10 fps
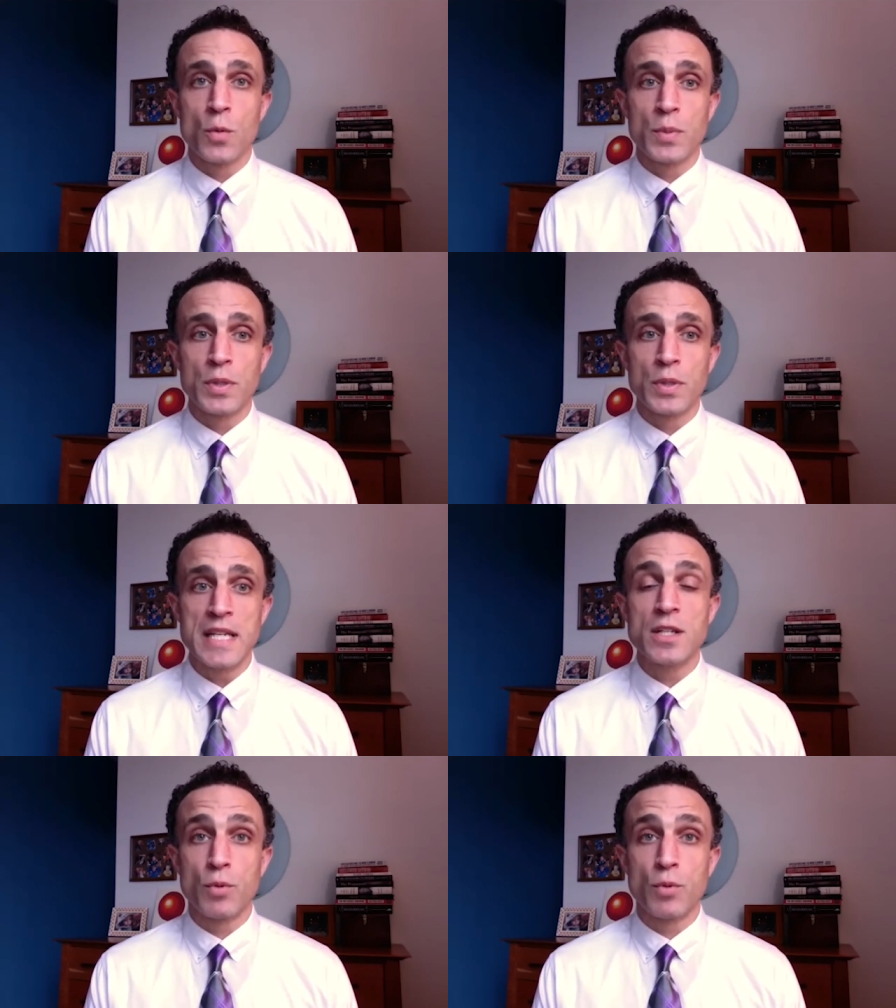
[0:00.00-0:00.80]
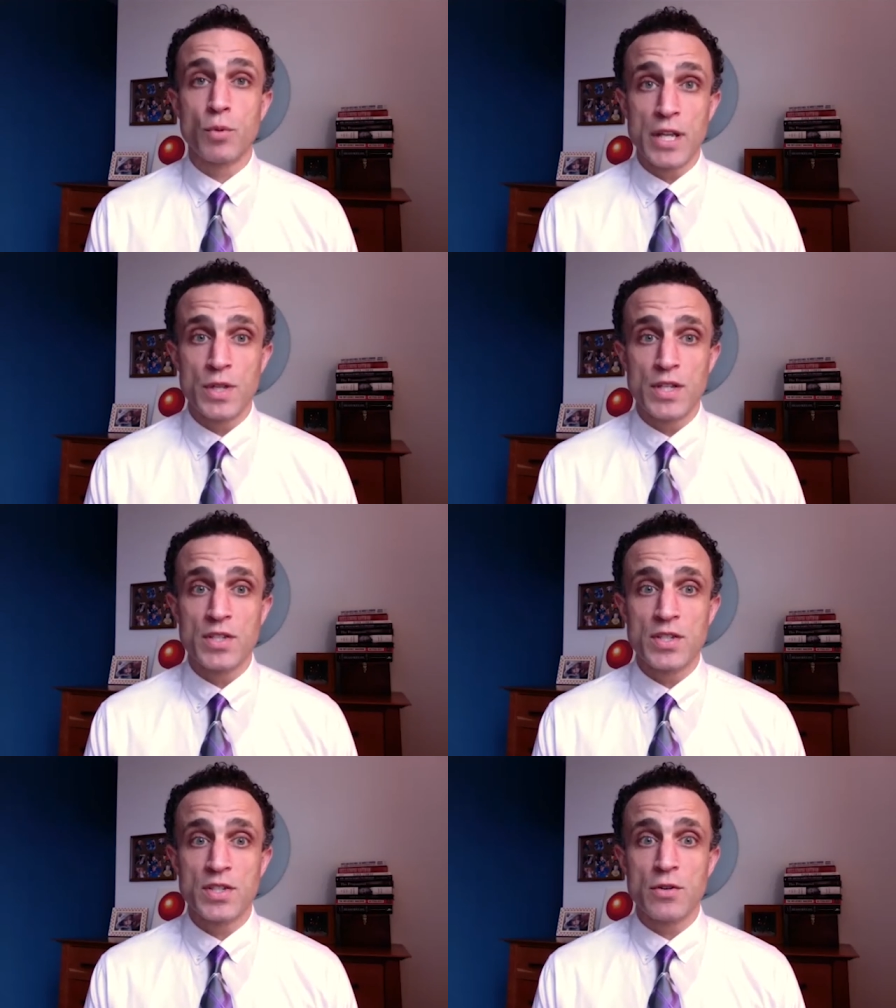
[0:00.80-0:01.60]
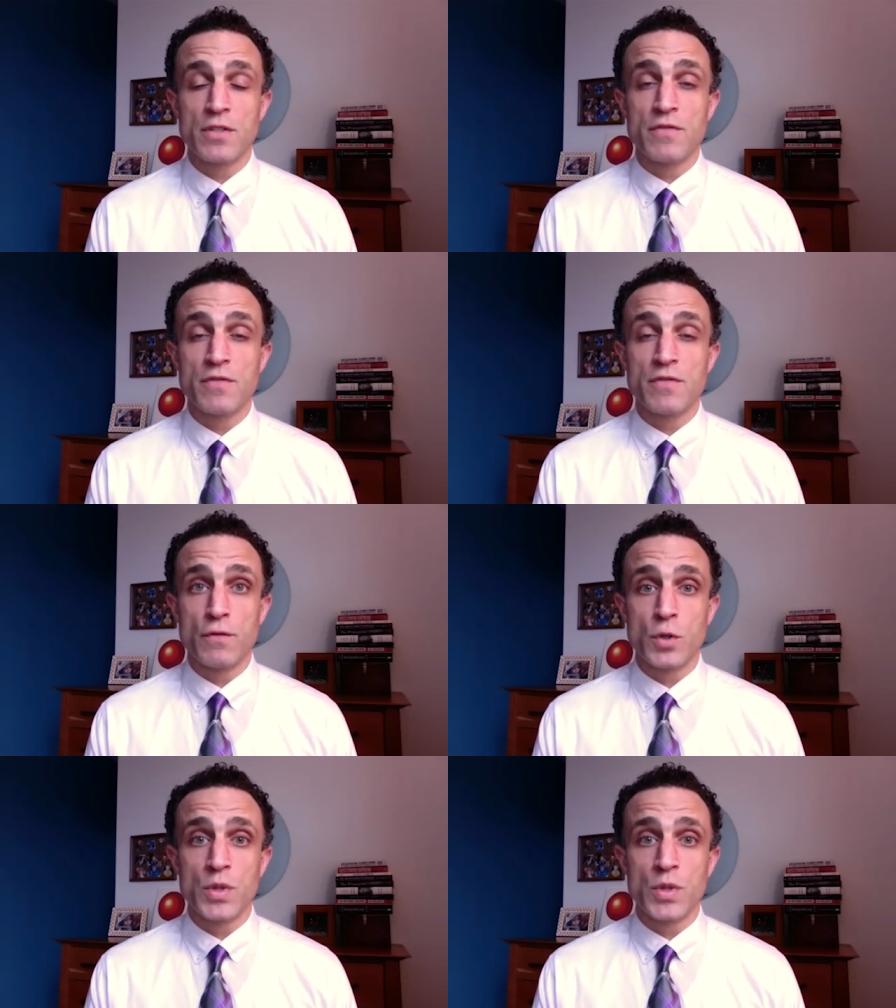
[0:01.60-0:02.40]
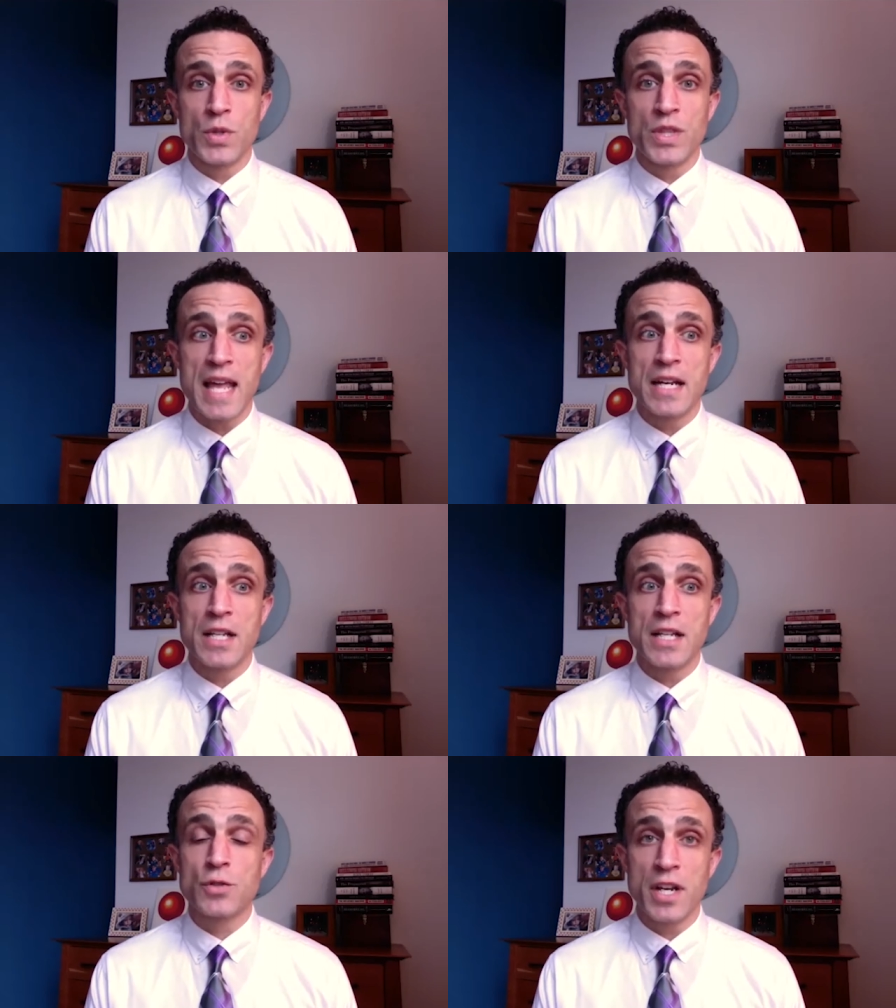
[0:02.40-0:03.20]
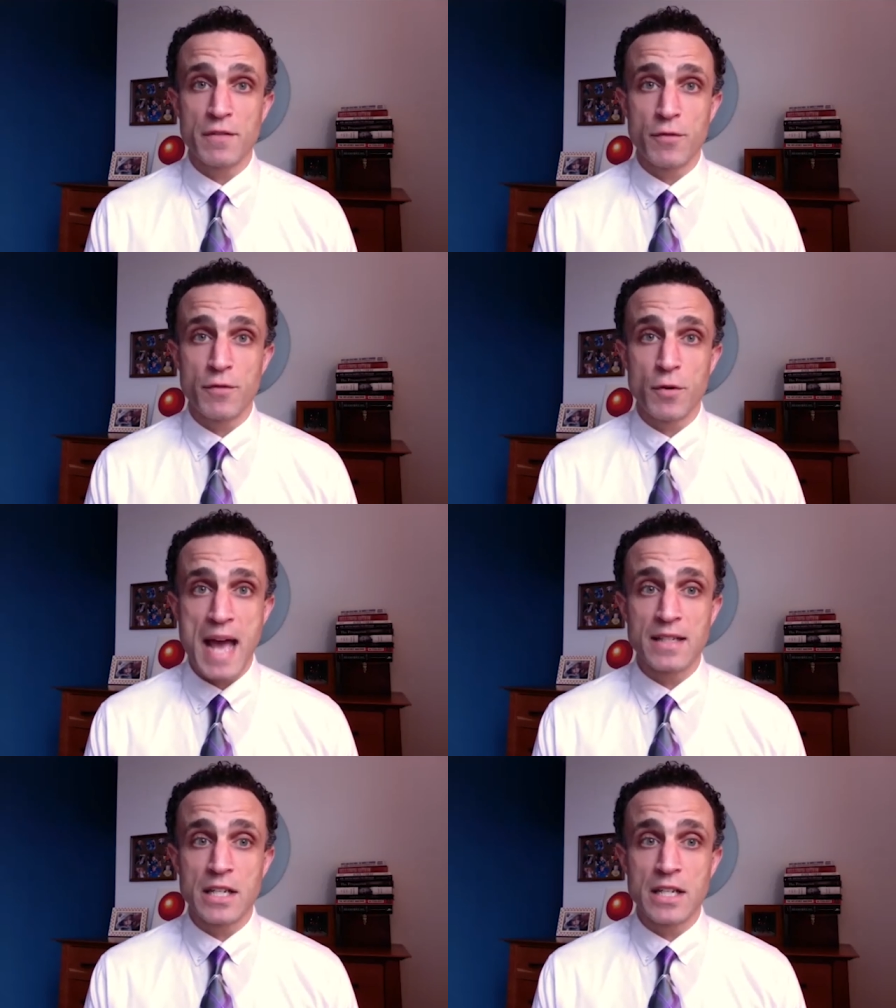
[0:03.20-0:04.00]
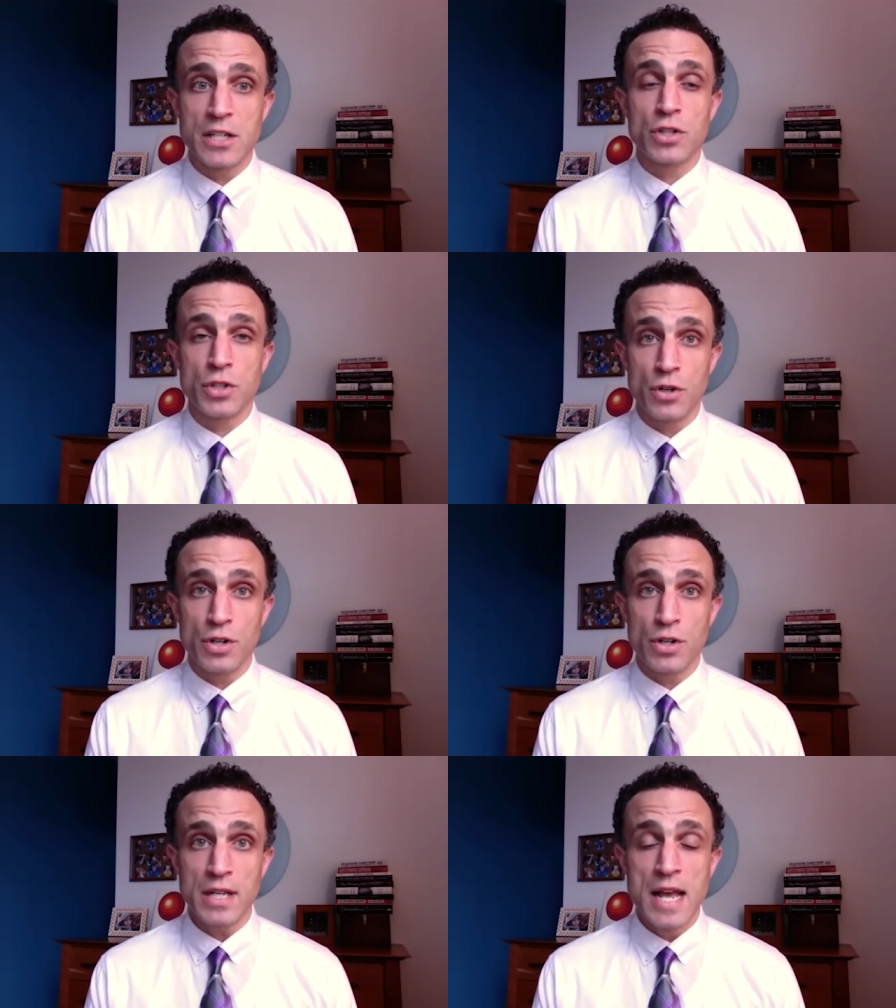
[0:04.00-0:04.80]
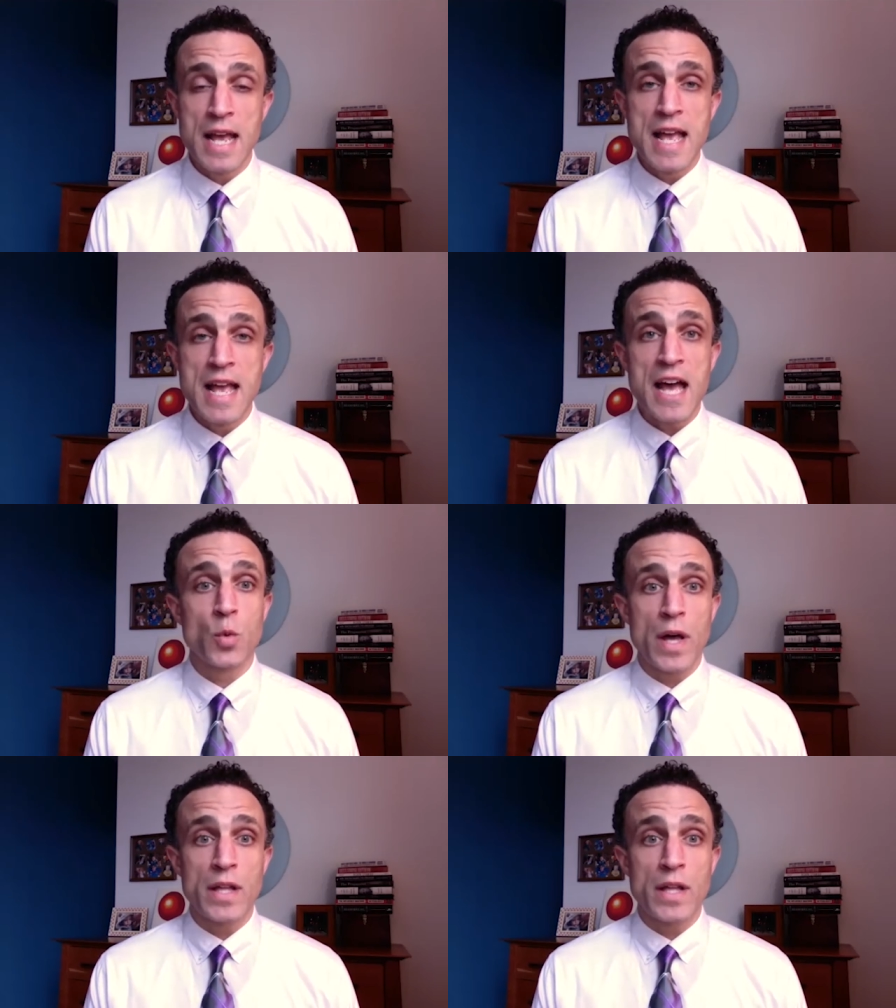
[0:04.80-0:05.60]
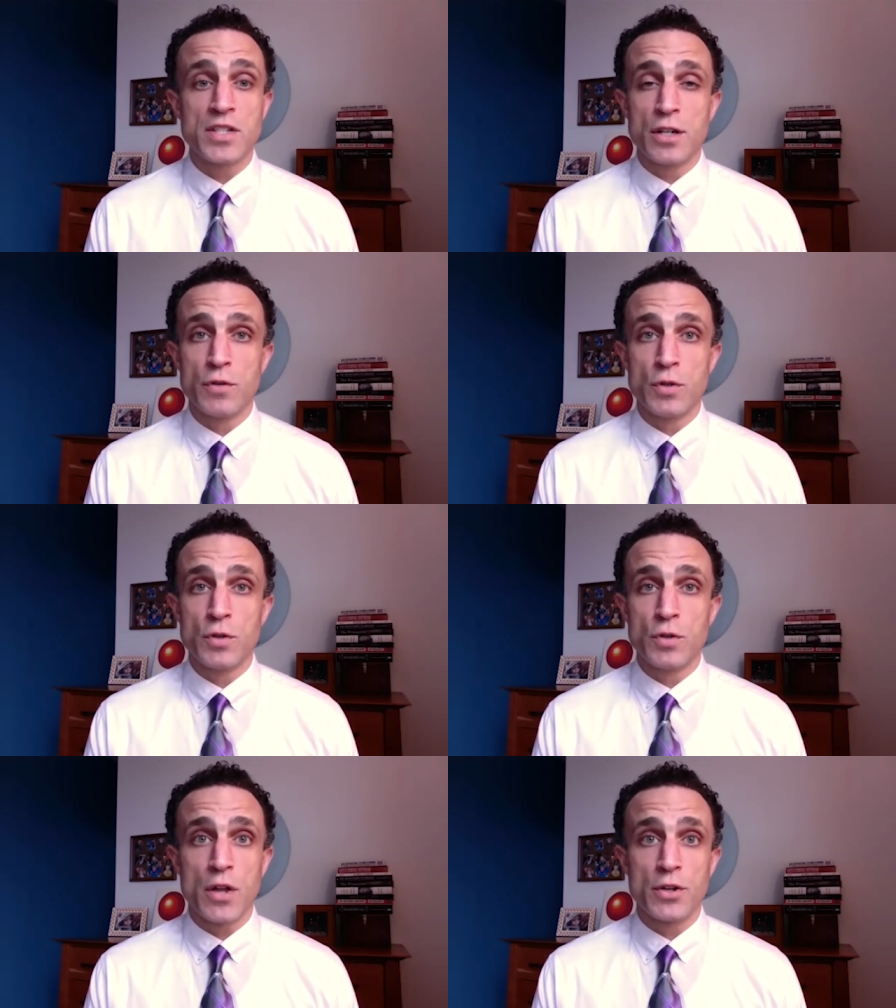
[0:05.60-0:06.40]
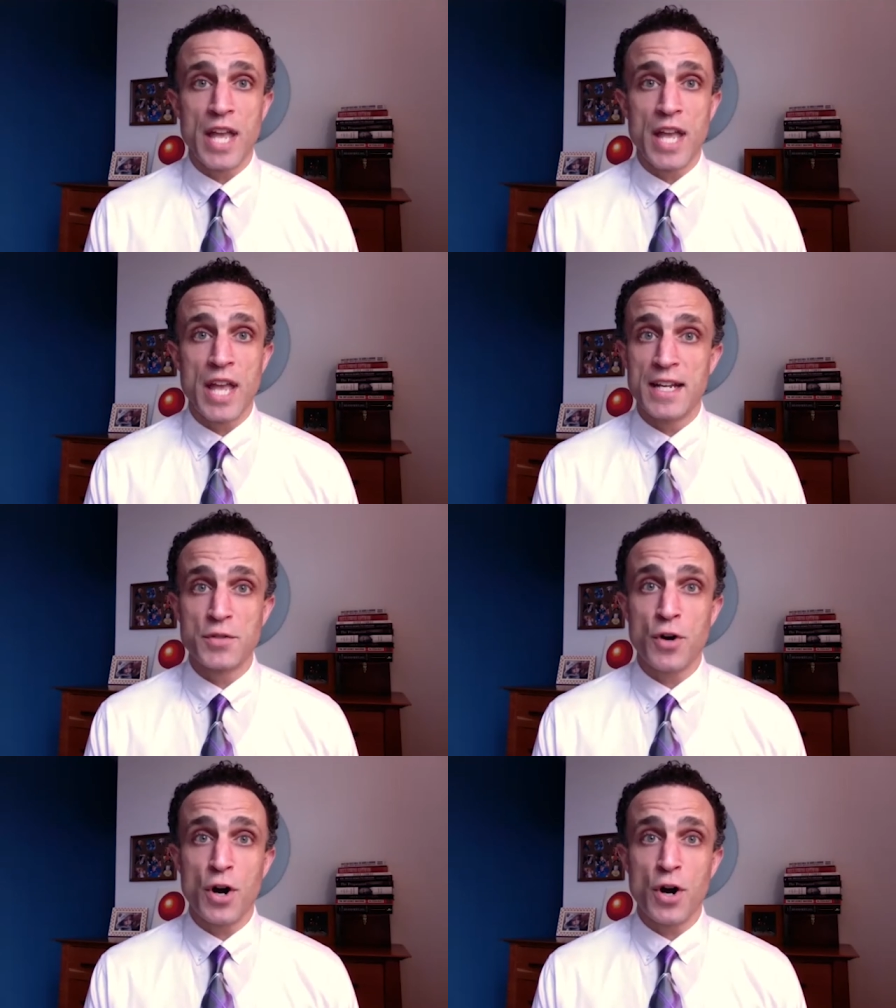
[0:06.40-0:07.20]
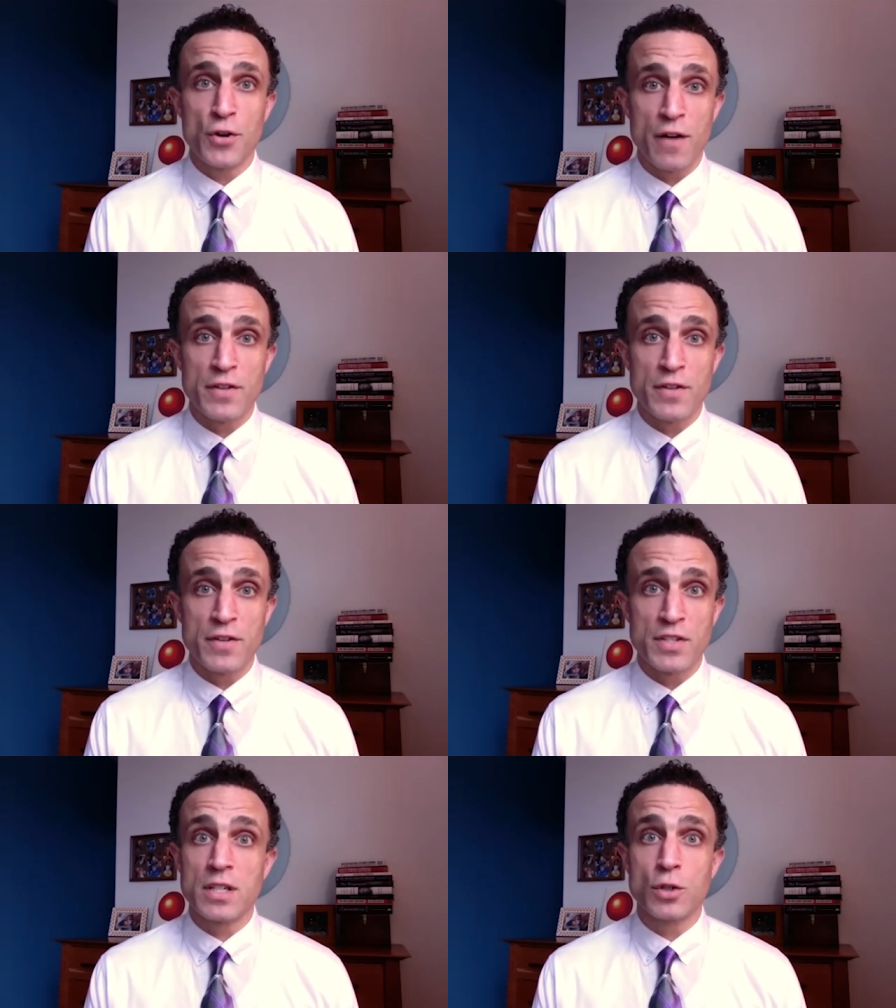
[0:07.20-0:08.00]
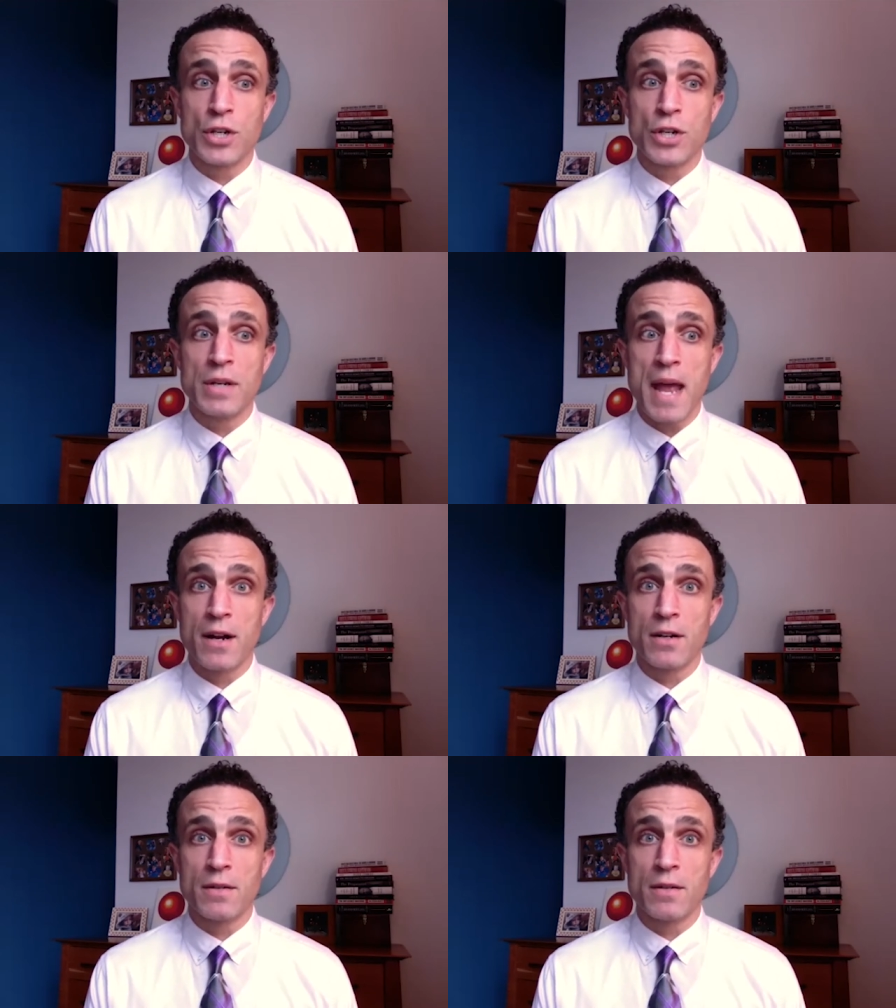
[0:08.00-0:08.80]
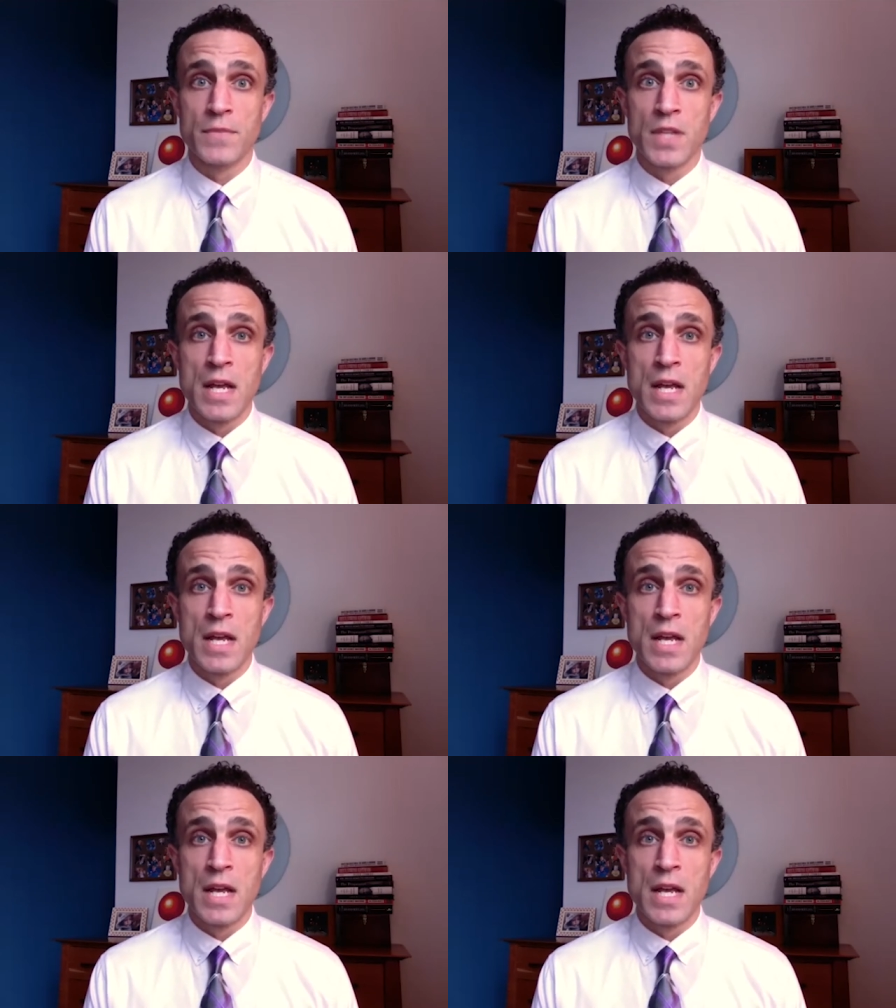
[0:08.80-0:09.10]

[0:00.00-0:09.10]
So we're pleased to bring you this series of interviews with the candidates running for Manhattan District Attorney, as well as interviews with other candidates for other offices, including mayor.